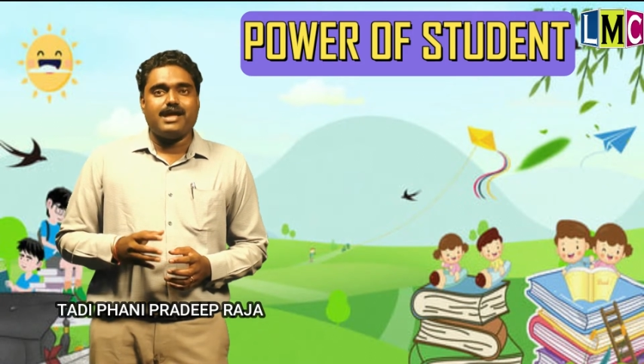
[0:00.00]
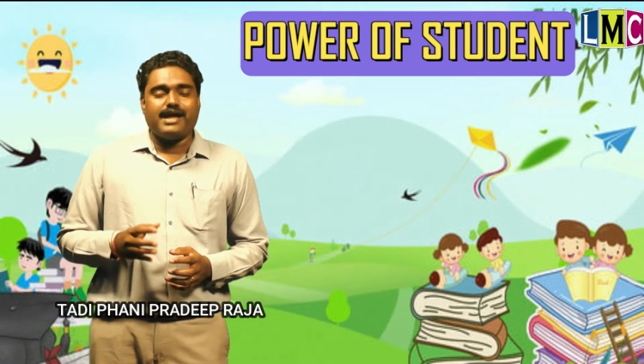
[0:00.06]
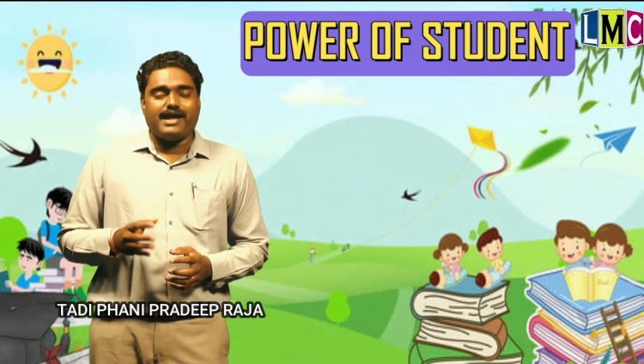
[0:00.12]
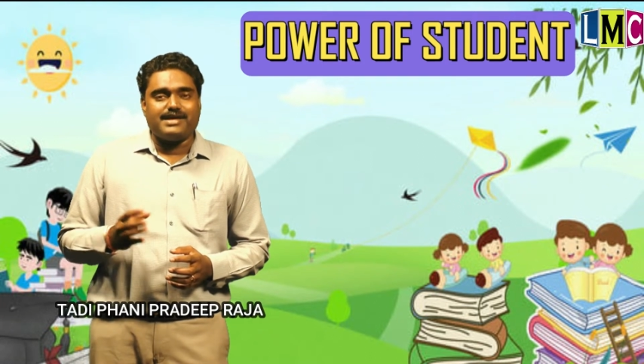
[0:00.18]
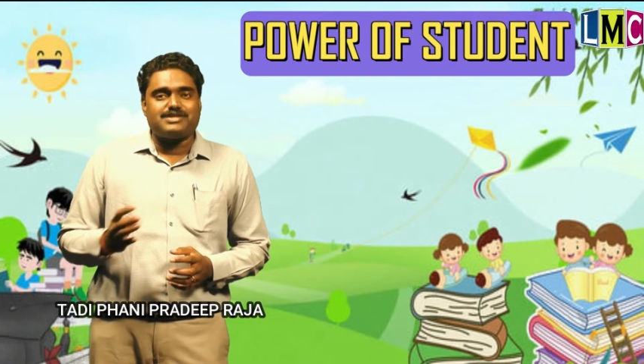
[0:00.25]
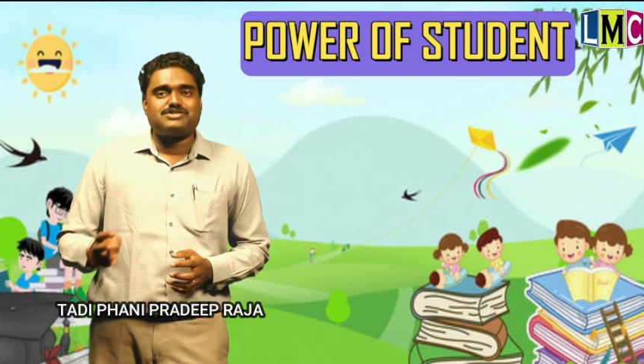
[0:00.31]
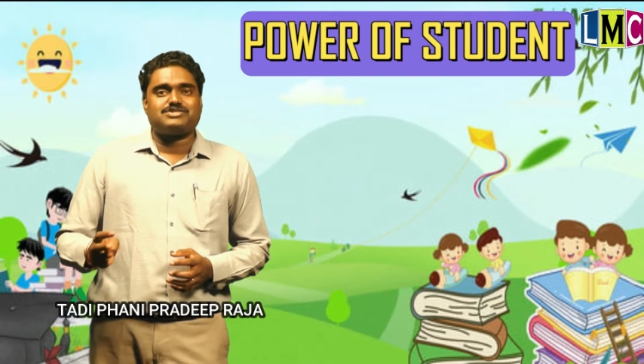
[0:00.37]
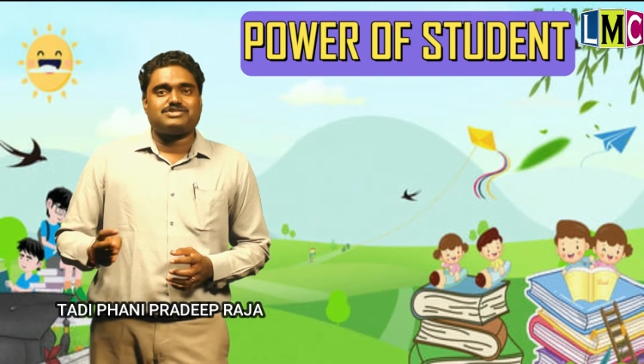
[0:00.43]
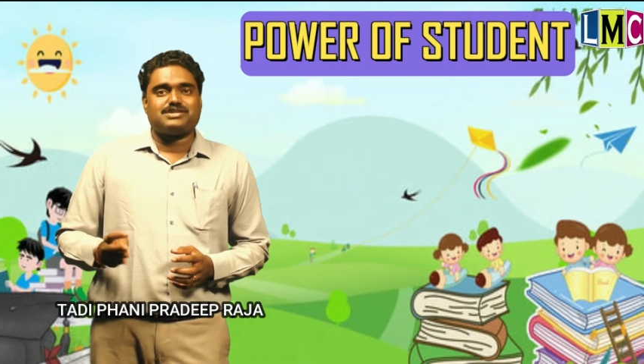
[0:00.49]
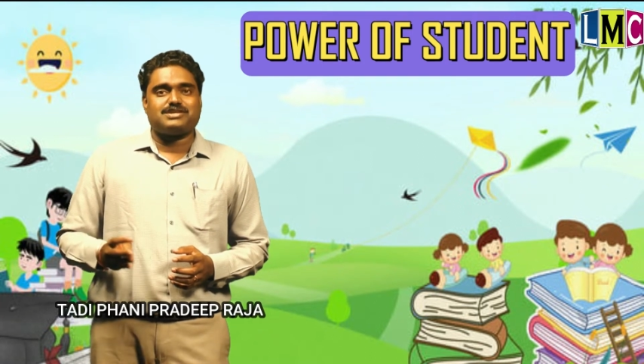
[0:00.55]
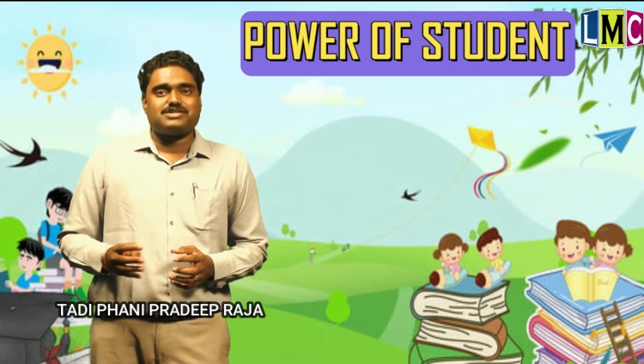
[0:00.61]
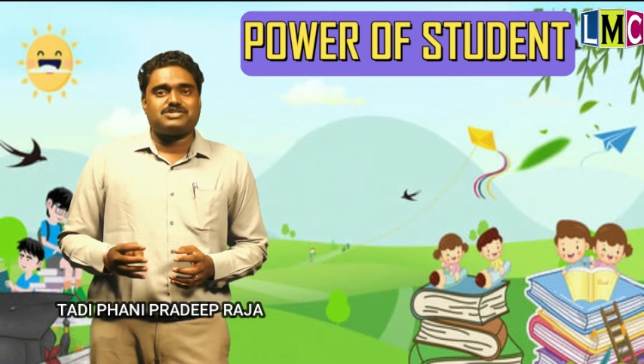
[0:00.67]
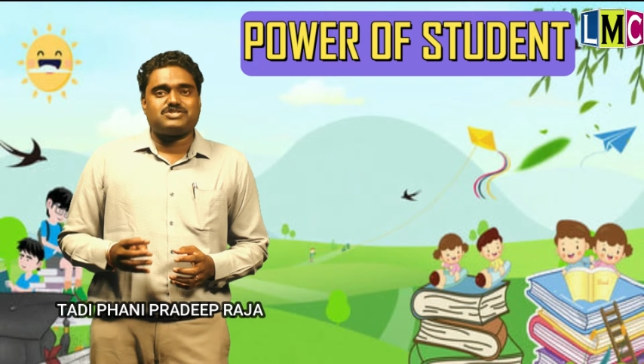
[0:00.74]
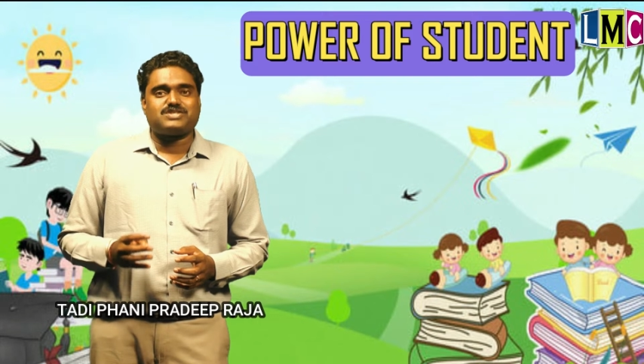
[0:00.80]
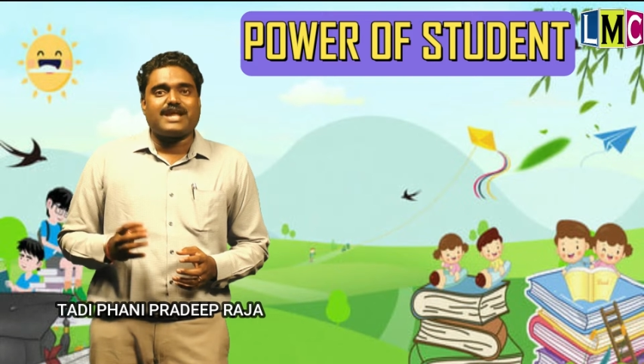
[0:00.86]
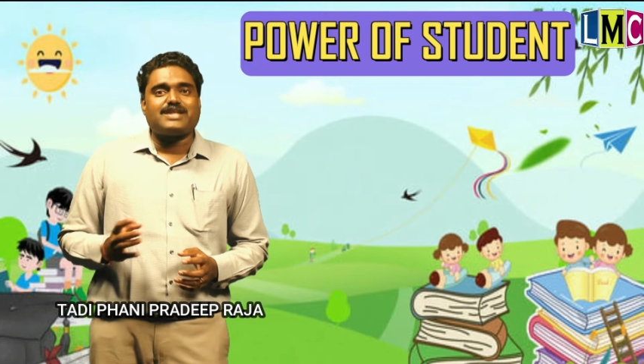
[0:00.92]
S
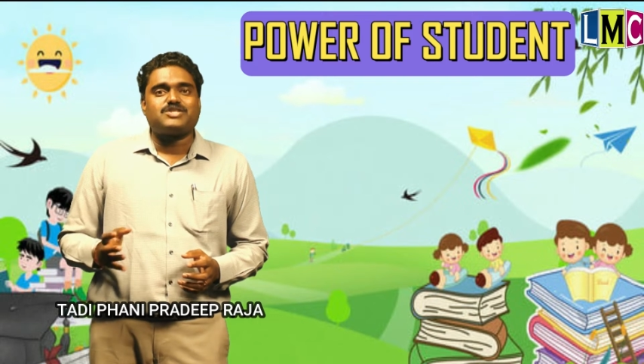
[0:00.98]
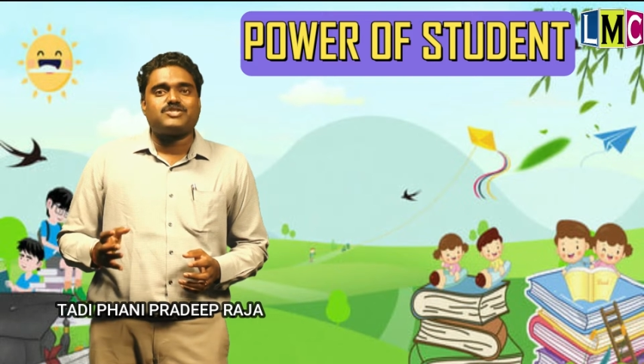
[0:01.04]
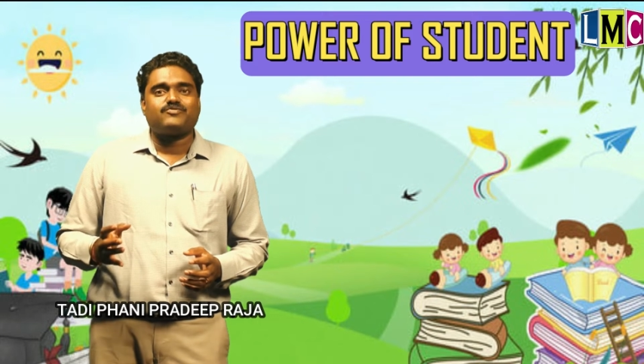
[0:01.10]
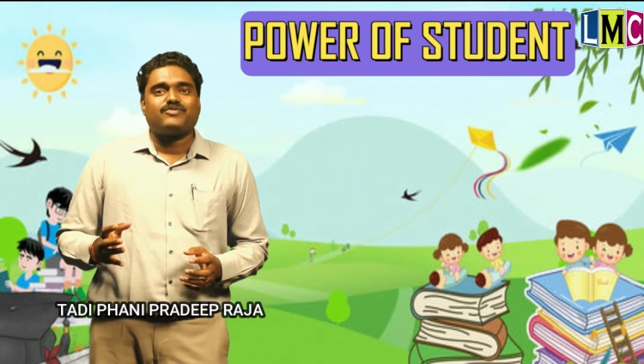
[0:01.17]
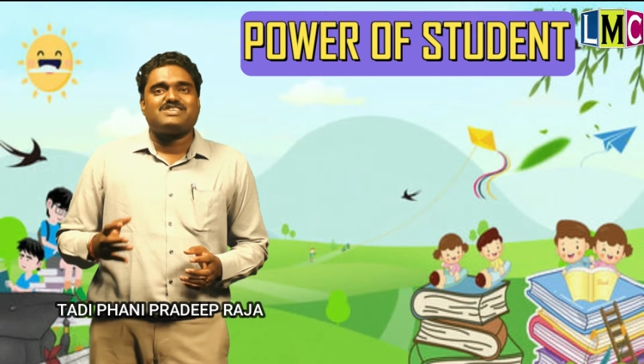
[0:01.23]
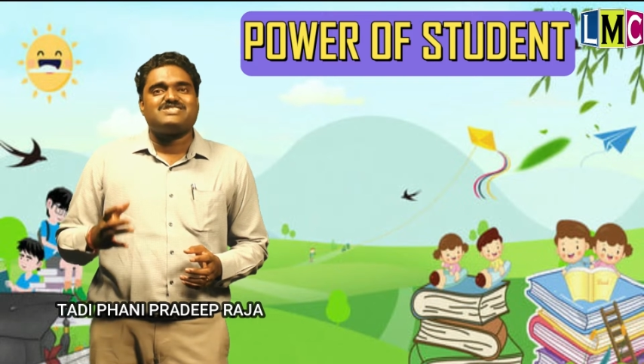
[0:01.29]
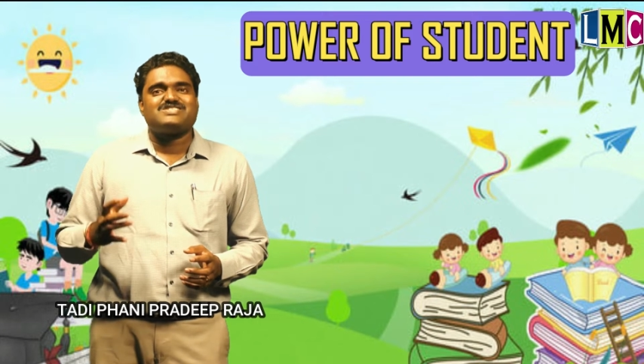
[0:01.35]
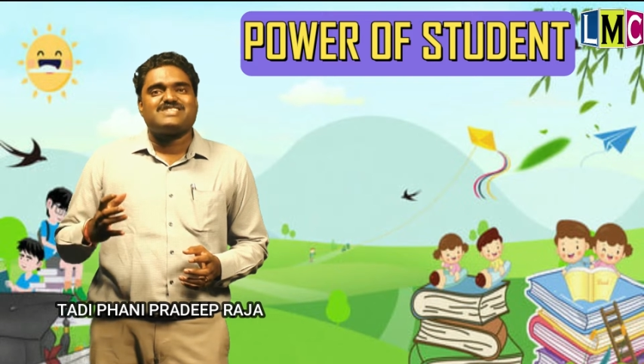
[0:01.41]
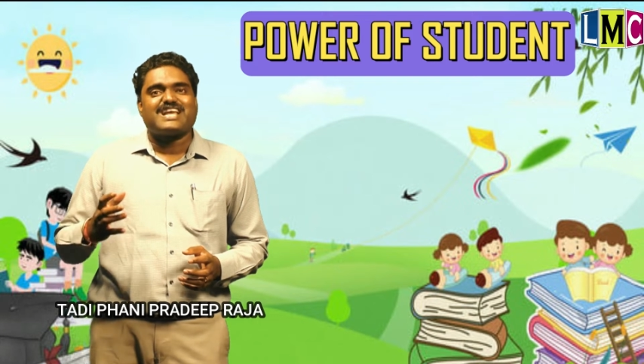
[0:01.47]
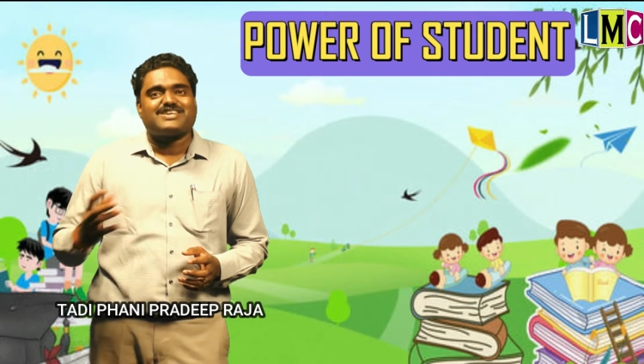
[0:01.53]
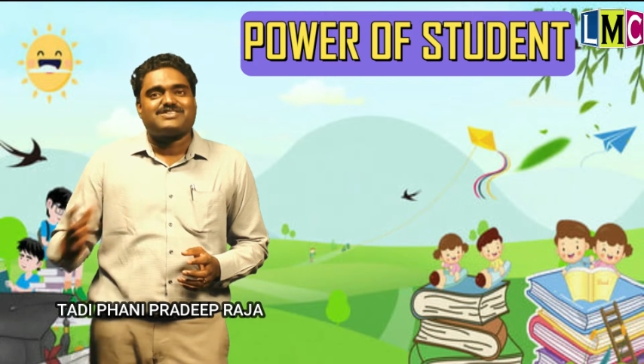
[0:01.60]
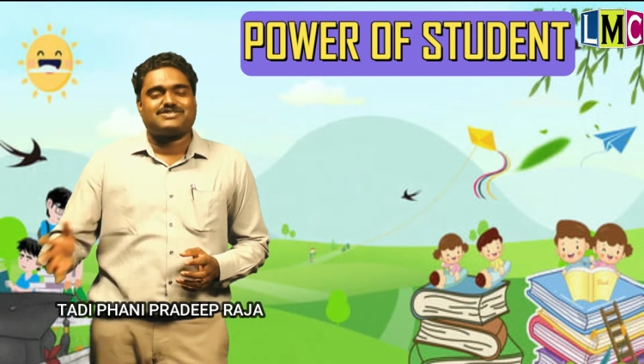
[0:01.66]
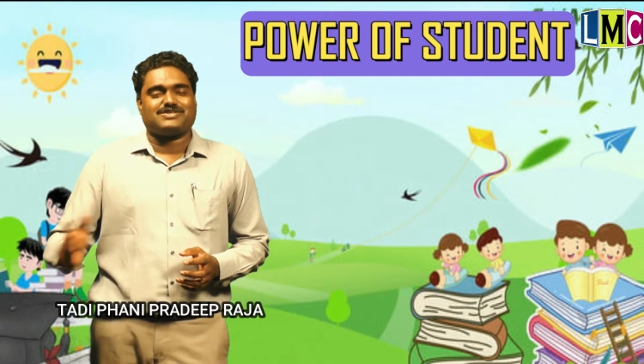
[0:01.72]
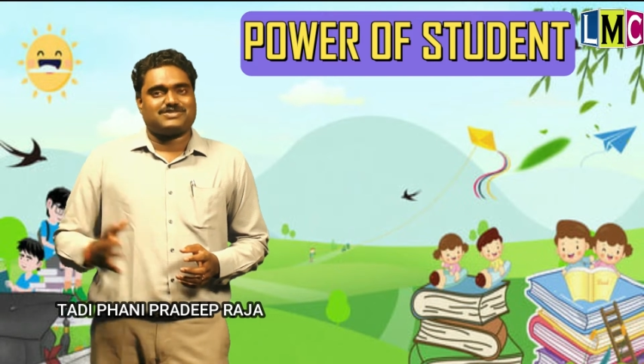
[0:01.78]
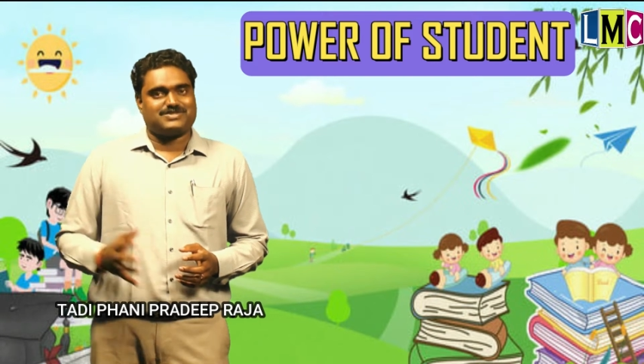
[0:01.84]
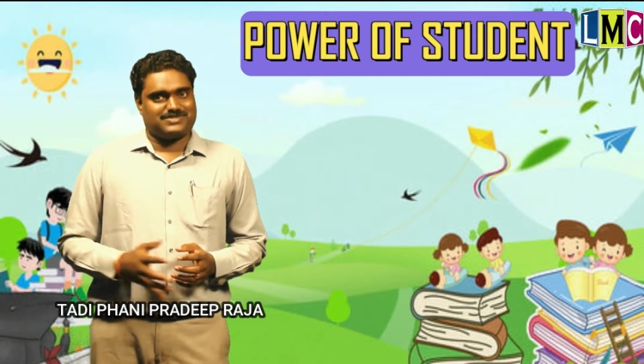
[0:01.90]
stands for
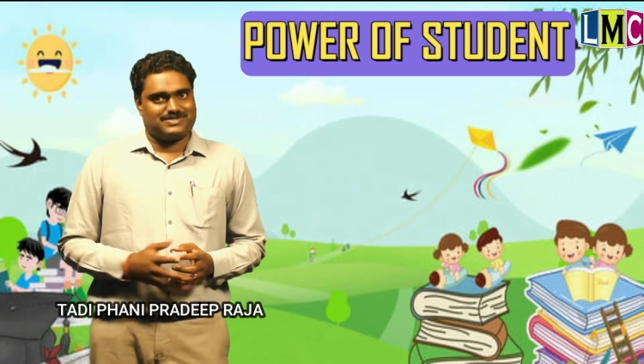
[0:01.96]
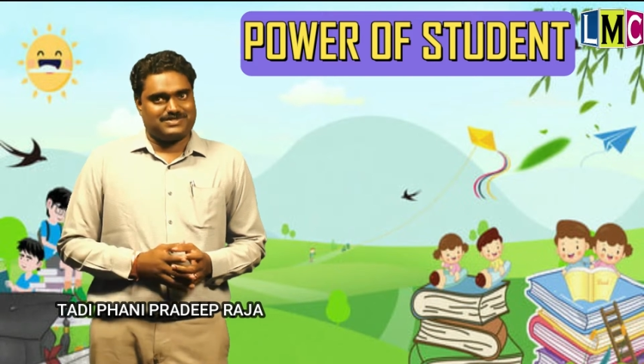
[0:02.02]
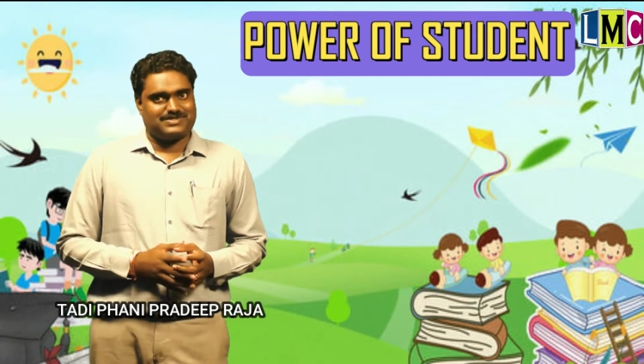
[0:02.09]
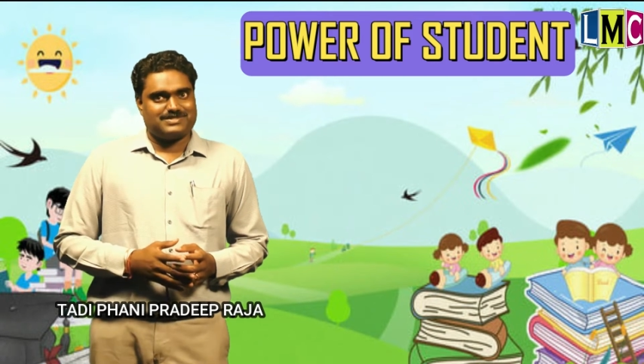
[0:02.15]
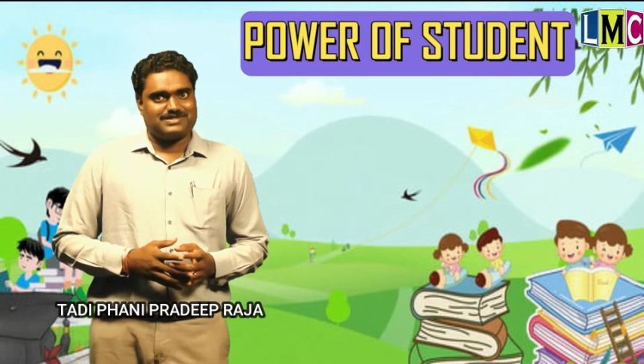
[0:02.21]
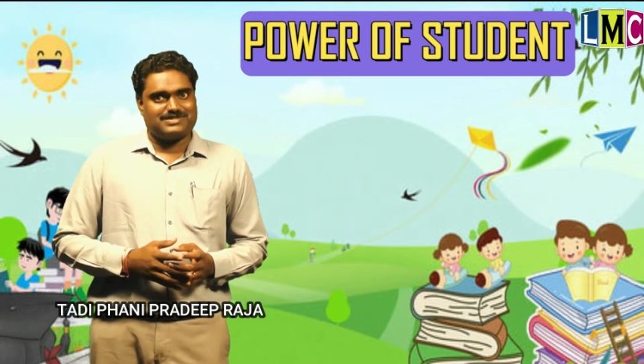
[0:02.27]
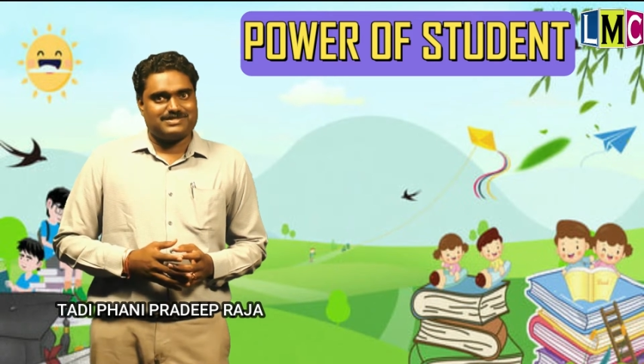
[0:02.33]
success.